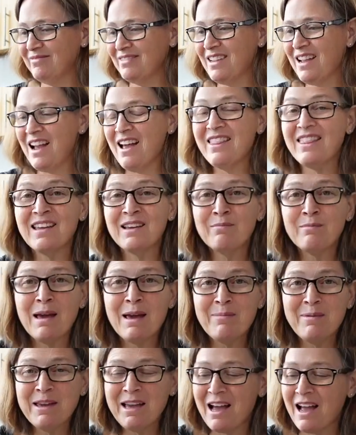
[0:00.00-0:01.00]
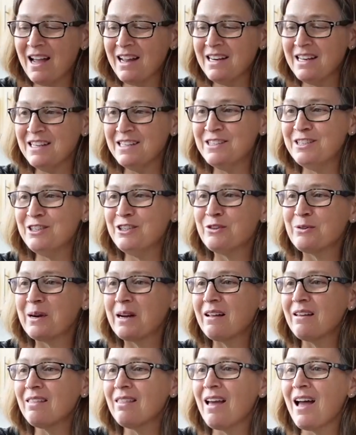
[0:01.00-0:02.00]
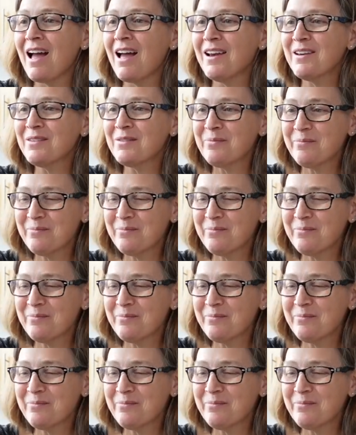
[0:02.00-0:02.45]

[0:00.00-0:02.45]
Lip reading: I think maybe I need to drink that.